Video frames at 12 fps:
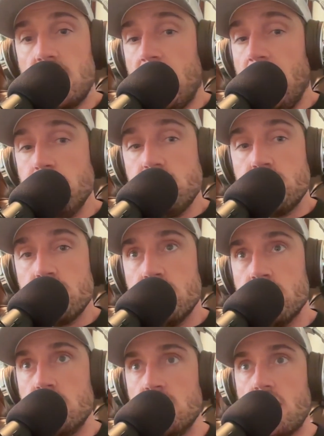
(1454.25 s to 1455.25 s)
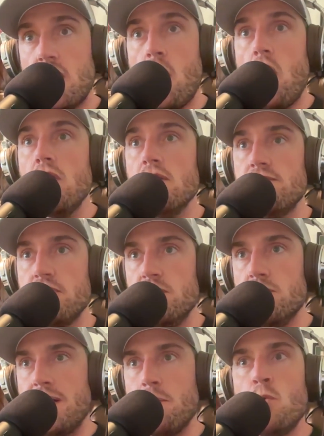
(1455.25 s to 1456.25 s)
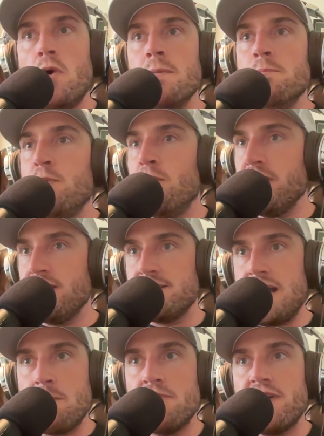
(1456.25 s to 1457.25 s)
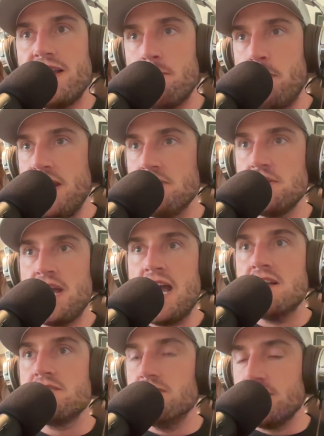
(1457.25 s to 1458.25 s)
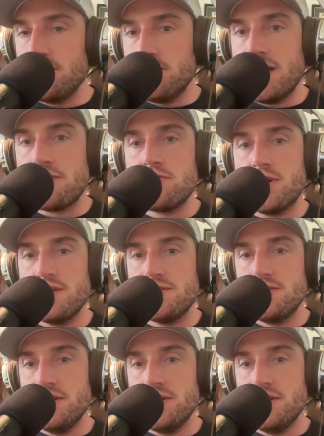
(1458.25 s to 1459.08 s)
I'm sure all of you at one point in time have had a patient ask to look at their x-rays.